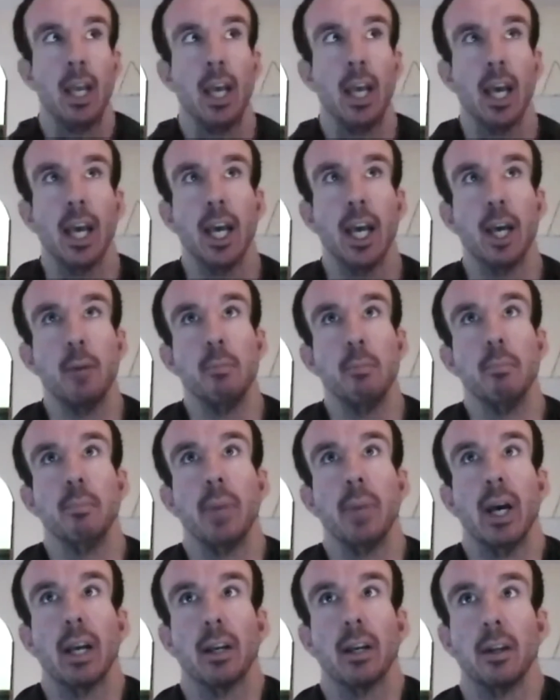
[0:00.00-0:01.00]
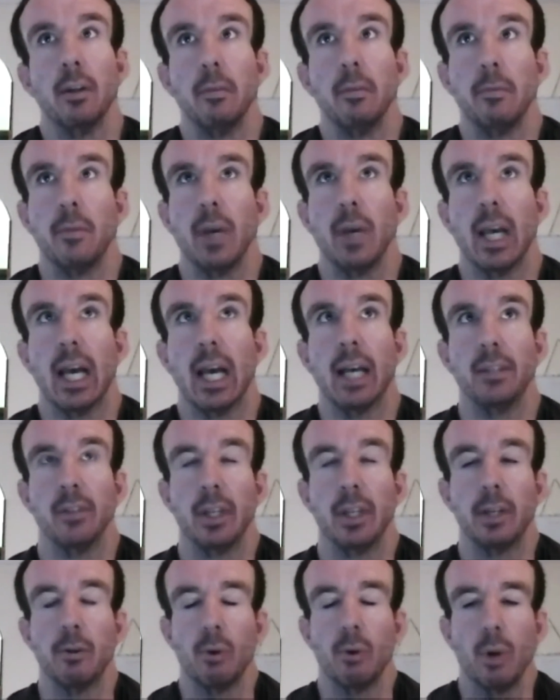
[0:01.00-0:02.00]
But kind of as
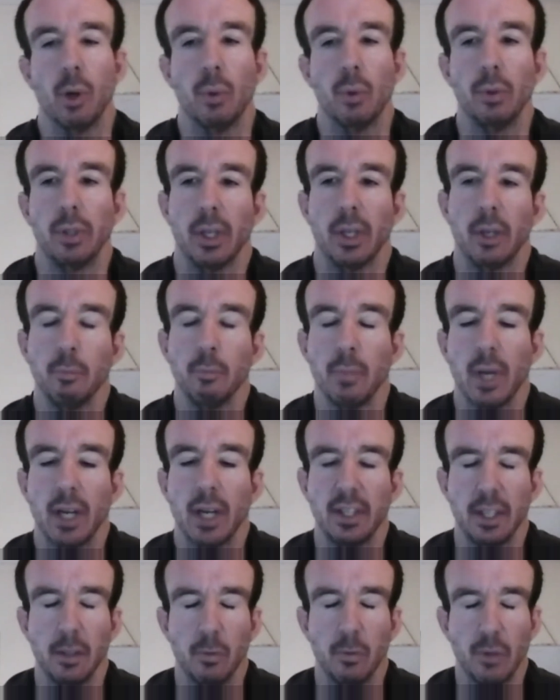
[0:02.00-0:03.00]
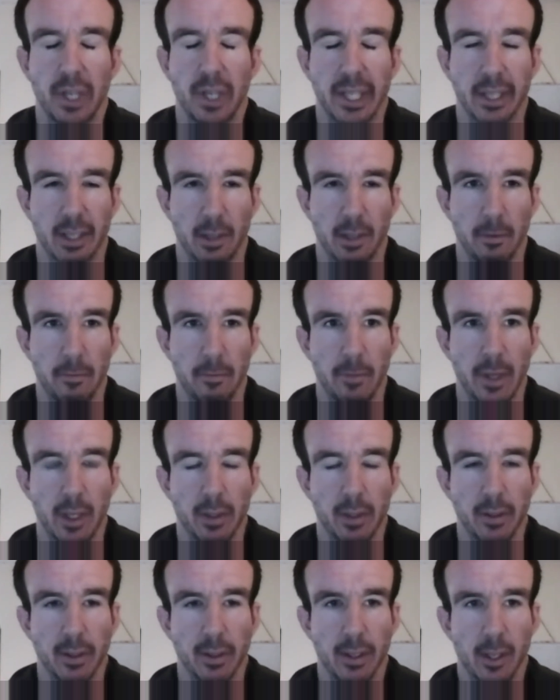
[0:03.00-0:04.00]
I grew older, I didn't really kind of
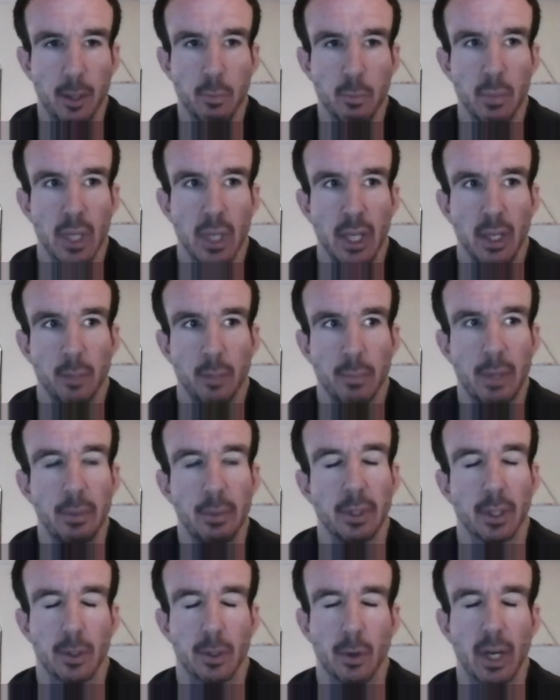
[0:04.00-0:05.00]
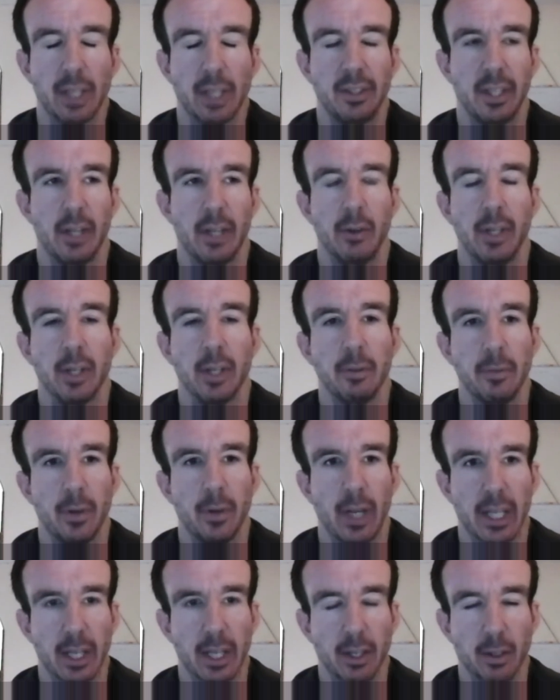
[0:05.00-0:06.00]
fit maybe the criteria
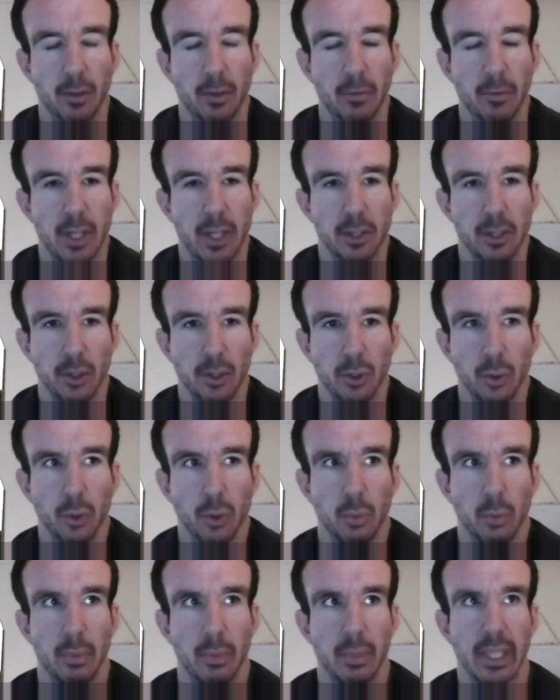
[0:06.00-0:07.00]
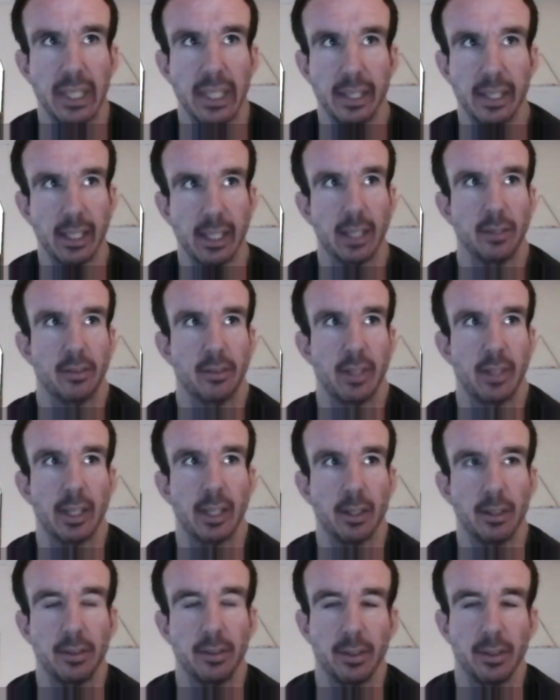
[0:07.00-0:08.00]
for like a conventional EDS
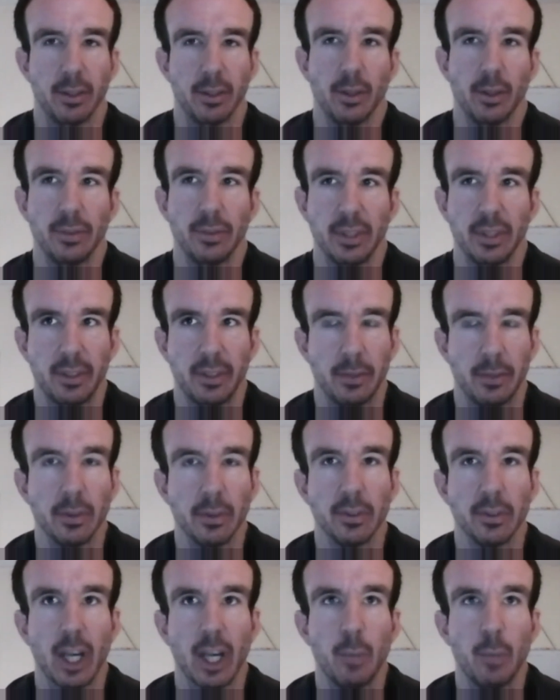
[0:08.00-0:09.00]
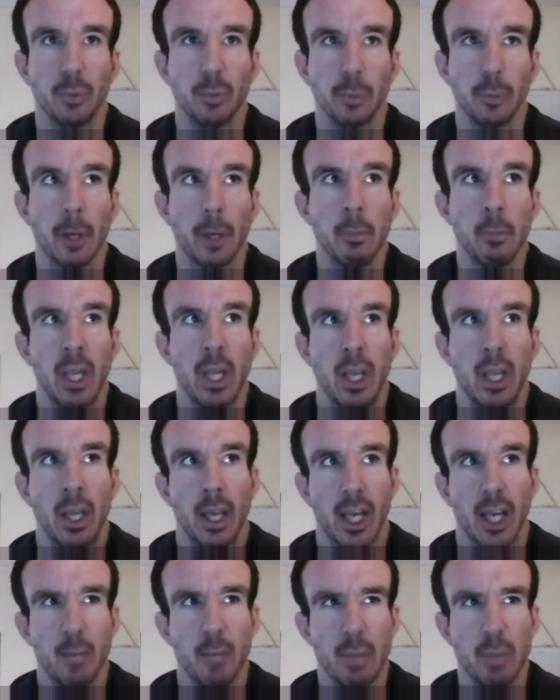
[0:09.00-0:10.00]
diagnosis. So obviously there's different types, but
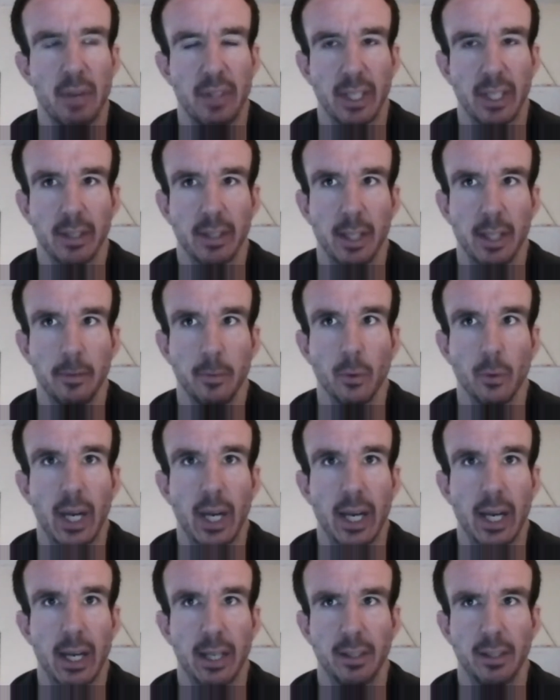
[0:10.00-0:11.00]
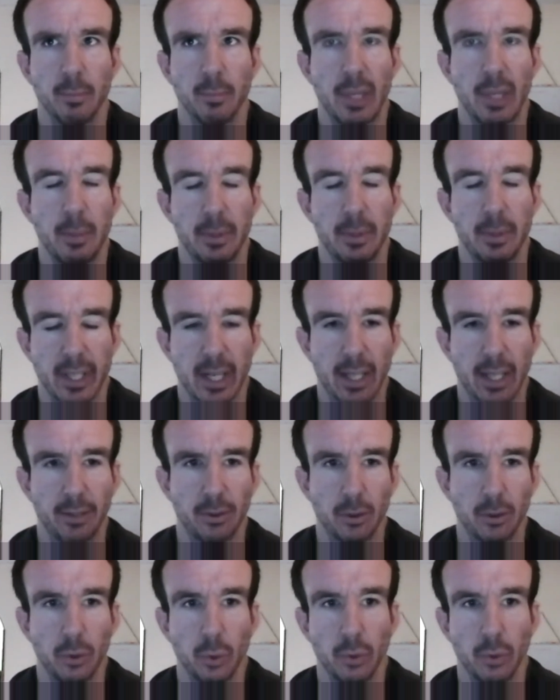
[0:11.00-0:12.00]
I think they thought I had maybe the
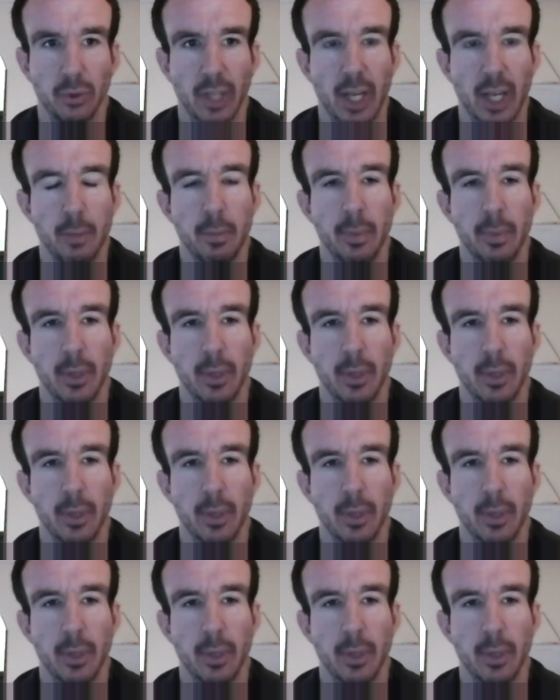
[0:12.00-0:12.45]
classical type,